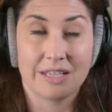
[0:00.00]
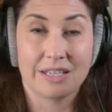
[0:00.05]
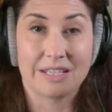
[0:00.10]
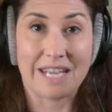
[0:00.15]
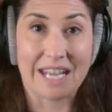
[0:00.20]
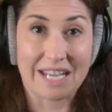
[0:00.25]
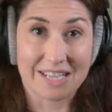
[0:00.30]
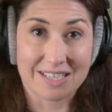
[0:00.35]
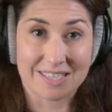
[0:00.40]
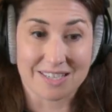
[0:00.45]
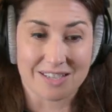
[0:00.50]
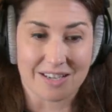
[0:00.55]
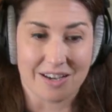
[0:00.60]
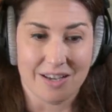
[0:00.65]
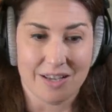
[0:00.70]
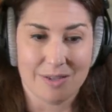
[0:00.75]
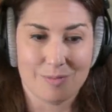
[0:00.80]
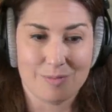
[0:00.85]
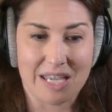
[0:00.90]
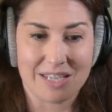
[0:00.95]
Next
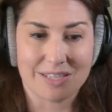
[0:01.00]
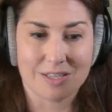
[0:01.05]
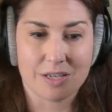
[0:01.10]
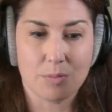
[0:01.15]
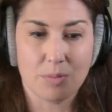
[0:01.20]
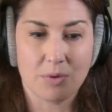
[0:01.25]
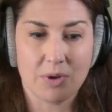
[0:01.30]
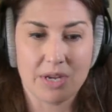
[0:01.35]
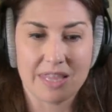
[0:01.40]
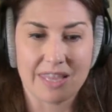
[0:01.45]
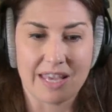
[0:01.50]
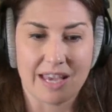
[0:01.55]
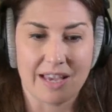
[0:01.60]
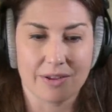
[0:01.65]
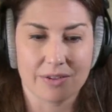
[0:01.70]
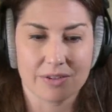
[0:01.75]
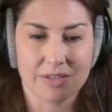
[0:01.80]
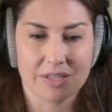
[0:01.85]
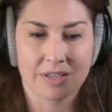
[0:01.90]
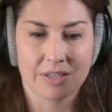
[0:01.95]
time, as you breathe
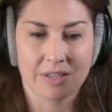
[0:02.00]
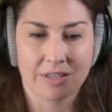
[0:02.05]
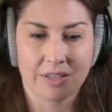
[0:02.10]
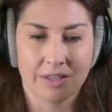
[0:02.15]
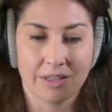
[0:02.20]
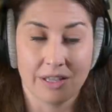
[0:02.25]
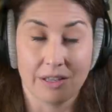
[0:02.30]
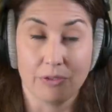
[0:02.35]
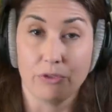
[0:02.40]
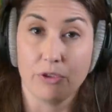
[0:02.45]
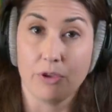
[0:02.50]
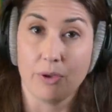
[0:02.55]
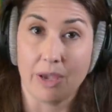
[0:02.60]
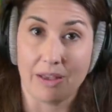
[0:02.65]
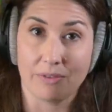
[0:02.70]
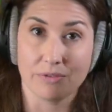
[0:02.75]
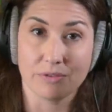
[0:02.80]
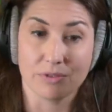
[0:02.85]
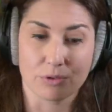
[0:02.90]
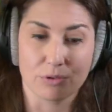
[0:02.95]
out, if you
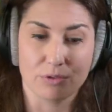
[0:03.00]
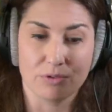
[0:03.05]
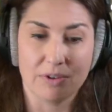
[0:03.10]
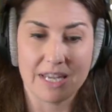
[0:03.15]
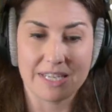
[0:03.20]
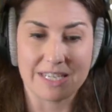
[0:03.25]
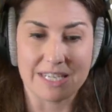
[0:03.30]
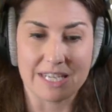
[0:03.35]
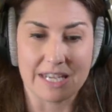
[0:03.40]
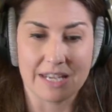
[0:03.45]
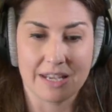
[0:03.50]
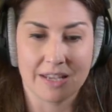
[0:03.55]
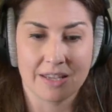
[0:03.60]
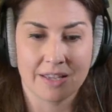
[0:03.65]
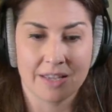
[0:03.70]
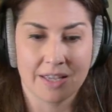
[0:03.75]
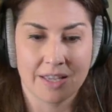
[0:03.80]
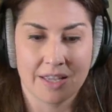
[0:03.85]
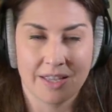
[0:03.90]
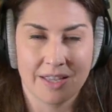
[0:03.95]
haven't already,
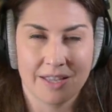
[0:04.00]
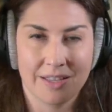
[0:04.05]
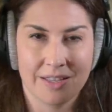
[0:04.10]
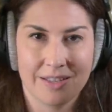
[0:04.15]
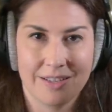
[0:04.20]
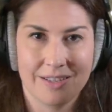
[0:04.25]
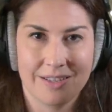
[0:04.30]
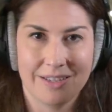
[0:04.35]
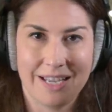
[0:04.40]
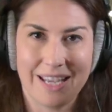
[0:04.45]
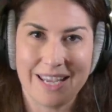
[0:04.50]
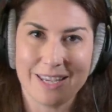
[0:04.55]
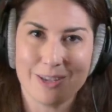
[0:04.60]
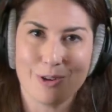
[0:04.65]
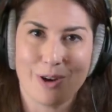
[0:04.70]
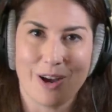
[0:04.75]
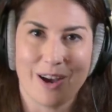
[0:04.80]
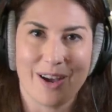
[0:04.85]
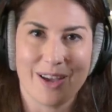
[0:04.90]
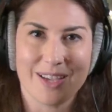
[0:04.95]
let
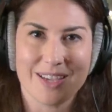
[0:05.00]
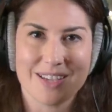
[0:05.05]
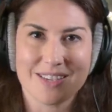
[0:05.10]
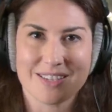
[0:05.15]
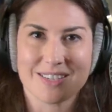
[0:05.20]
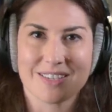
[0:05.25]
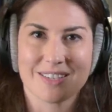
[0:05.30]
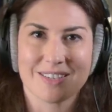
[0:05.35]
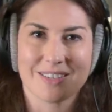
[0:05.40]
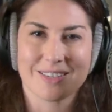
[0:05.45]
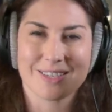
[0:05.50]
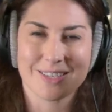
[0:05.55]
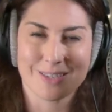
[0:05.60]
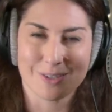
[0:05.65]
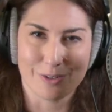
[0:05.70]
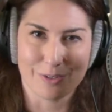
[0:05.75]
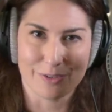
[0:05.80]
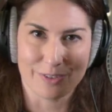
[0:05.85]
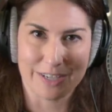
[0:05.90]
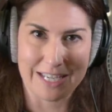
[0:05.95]
your eyes
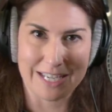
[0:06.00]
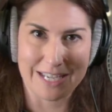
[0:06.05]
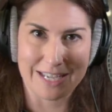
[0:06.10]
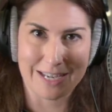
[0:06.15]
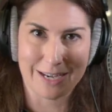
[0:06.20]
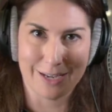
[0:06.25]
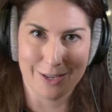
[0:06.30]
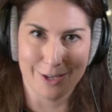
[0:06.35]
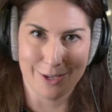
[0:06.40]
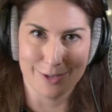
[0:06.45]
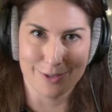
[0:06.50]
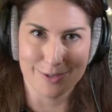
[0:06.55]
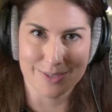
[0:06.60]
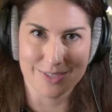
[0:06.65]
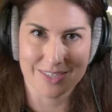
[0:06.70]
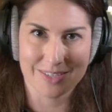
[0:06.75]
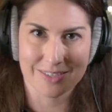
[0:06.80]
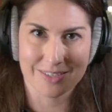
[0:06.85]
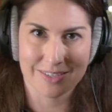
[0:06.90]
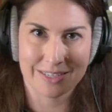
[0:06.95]
softly
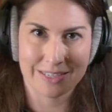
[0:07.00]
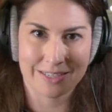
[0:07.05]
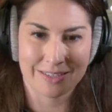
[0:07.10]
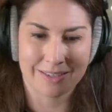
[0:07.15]
close.